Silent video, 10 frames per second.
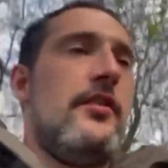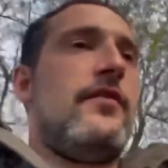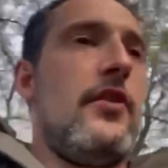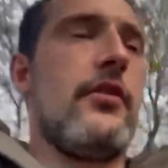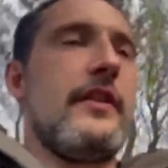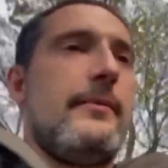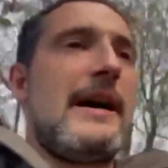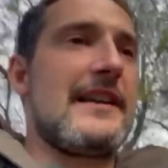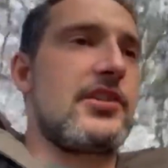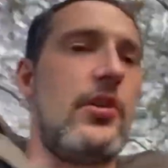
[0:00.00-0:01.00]
four at the
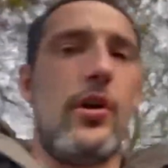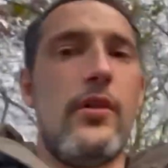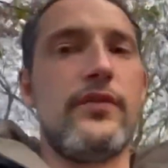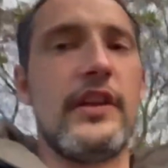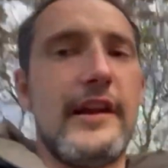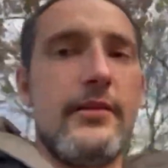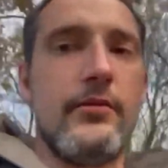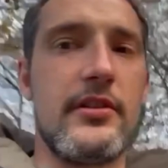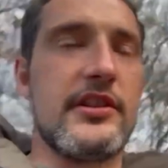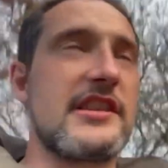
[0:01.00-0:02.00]
back, so hopefully
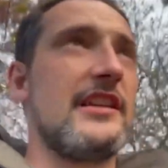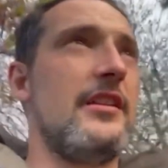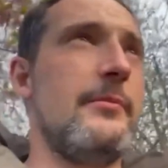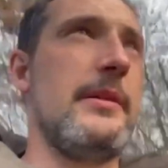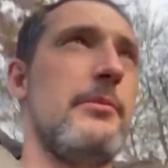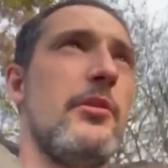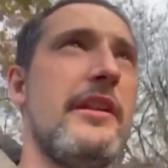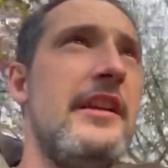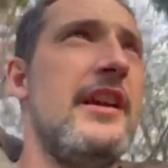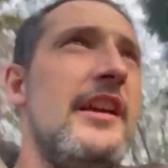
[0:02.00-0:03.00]
we're going to see a little bit more
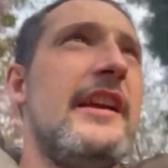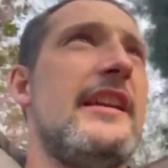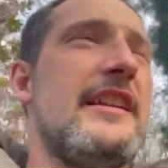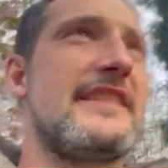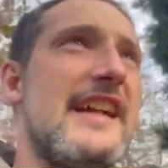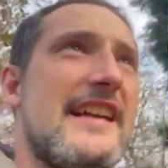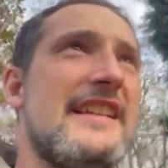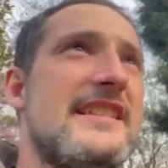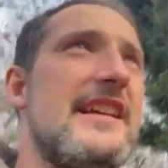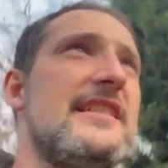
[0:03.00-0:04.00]
in an
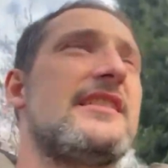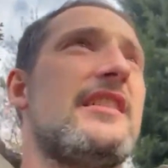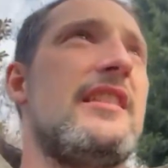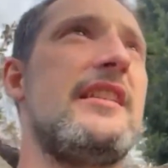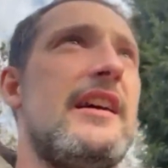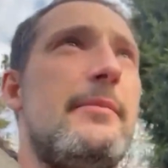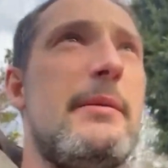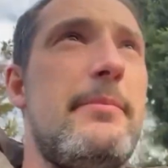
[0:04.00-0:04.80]
attacking sense, and then that'll be a